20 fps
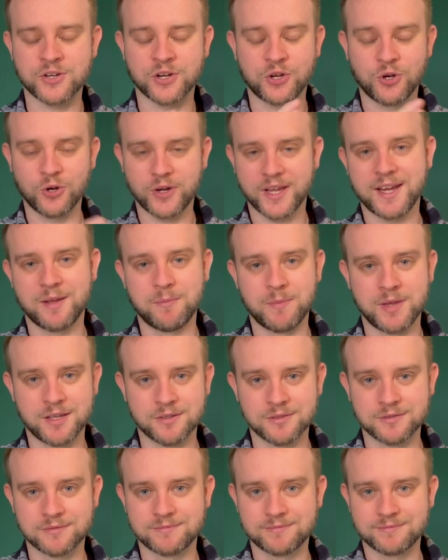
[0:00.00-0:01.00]
cooking a
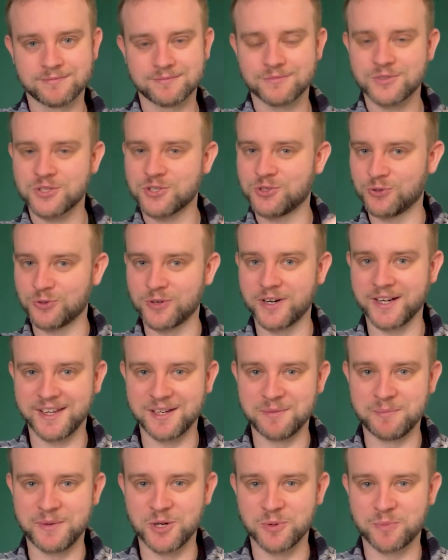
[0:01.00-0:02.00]
meal, storing it in
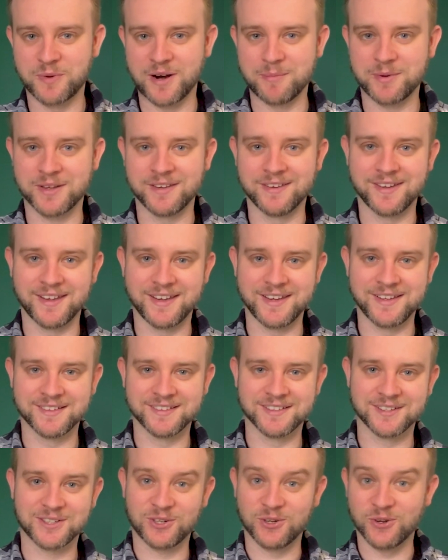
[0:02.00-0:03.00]
a meal prep
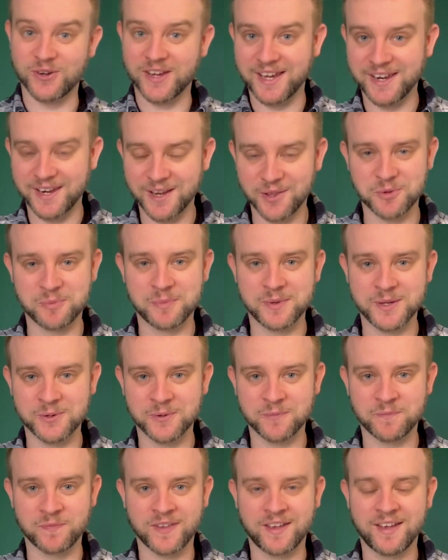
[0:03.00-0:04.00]
container, cooking another
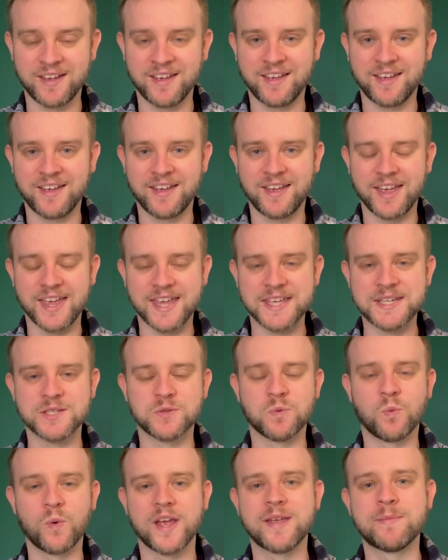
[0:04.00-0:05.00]
meal, it is
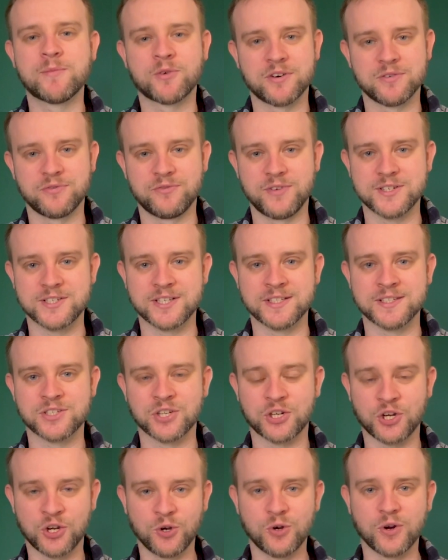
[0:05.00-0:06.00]
way more efficient to
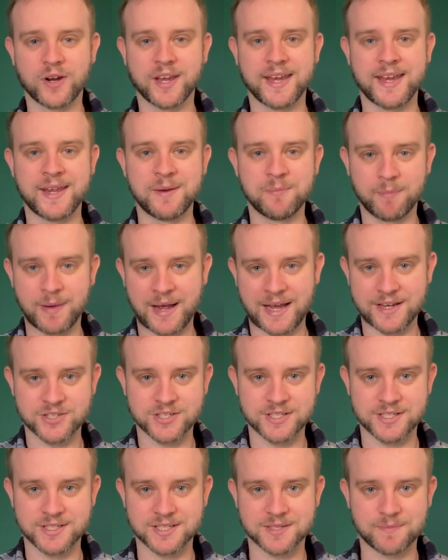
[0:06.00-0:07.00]
cook in
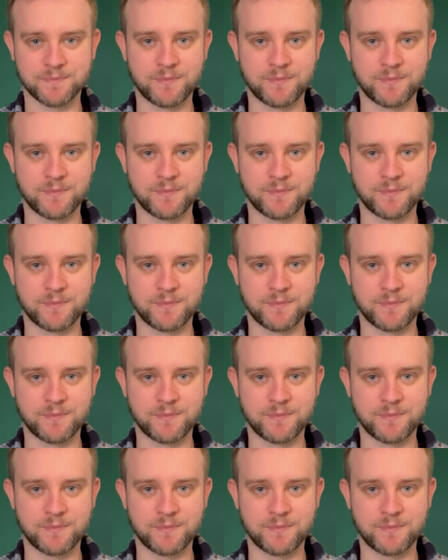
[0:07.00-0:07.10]
batches.